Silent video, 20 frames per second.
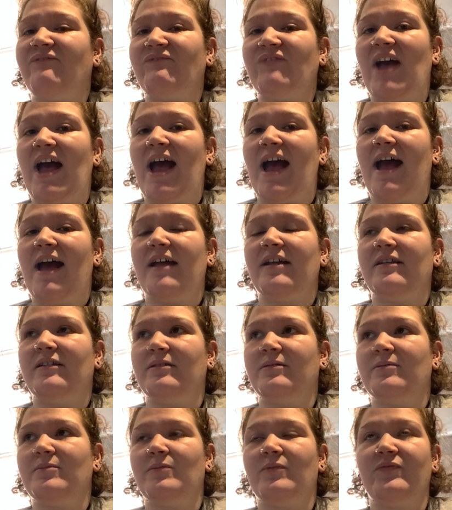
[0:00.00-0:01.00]
fat,
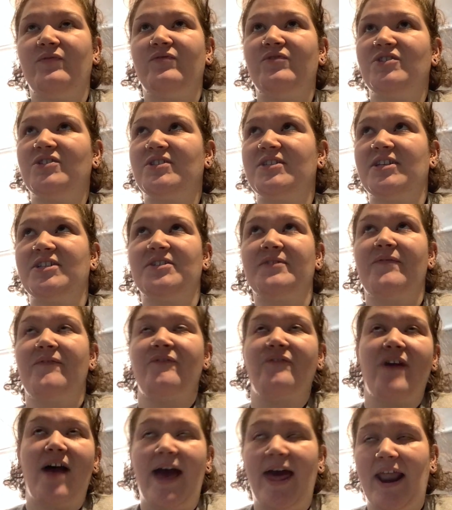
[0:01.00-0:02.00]
just such a
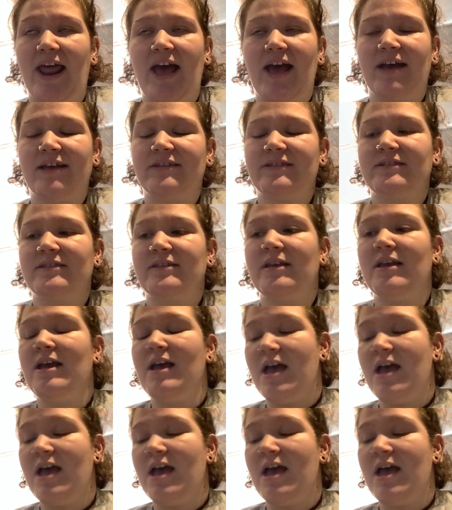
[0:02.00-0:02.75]
fat ass.